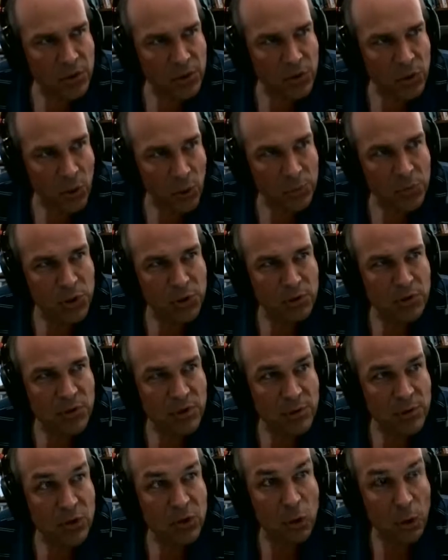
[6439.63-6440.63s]

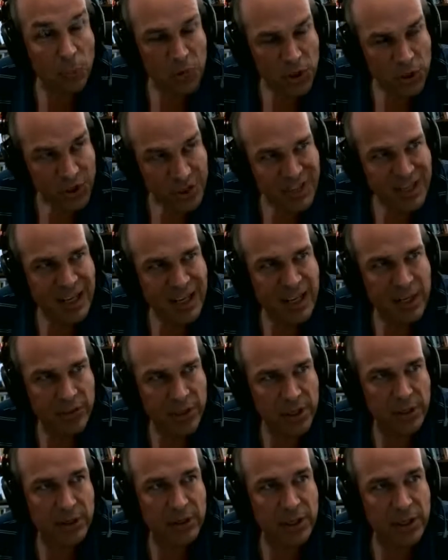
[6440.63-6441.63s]

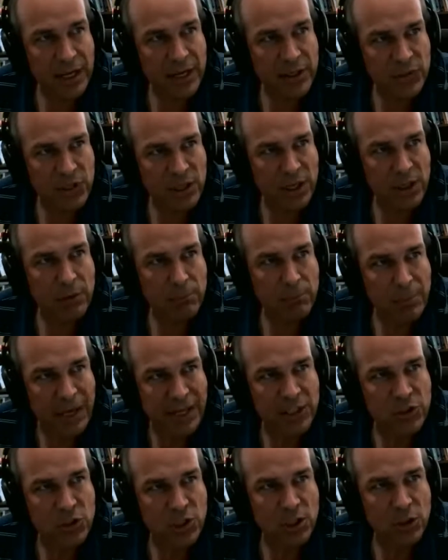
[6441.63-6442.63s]
communitarian, as in
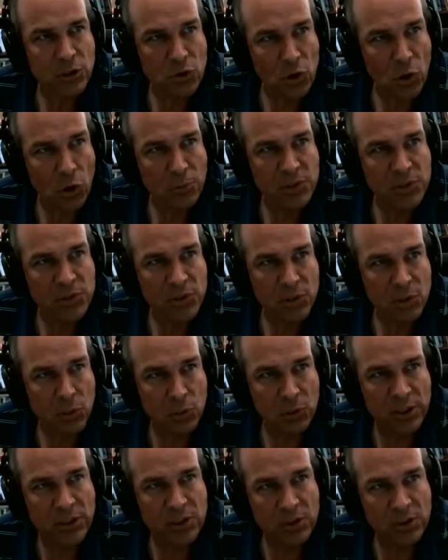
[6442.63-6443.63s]
managing the commons
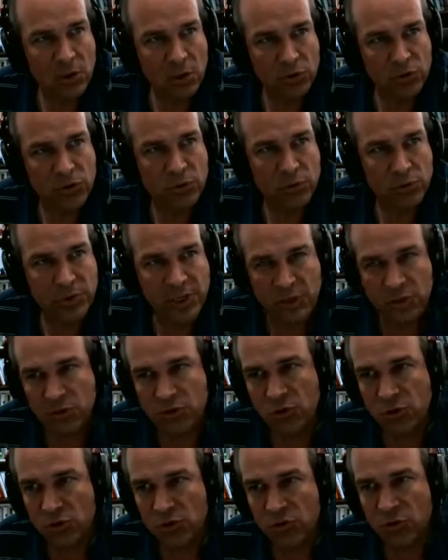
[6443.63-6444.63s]
according to cultural
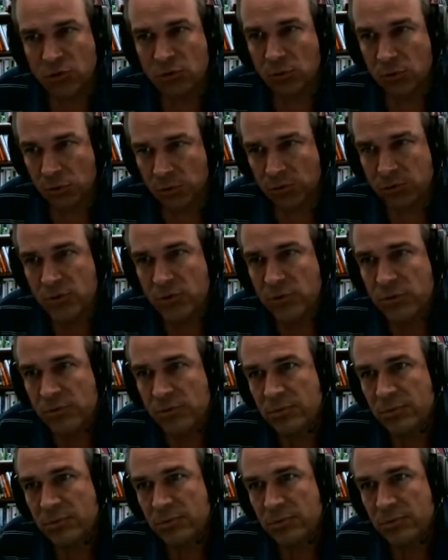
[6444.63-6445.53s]
institutional rules?